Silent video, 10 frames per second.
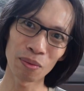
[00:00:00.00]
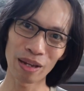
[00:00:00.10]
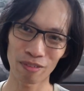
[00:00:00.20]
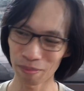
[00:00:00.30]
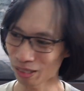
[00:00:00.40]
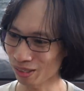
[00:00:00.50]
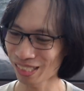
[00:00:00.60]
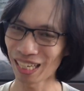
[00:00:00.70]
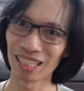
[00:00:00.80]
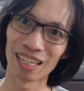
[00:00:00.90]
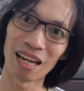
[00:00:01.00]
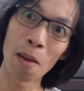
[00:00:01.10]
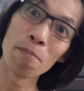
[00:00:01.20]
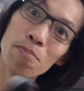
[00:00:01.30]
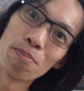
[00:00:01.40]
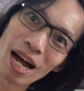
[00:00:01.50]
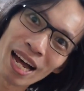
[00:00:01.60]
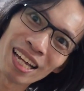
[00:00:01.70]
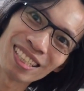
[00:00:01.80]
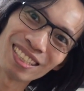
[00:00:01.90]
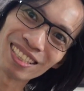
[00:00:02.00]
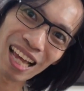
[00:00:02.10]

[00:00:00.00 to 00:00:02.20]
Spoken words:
wait for me to say the but,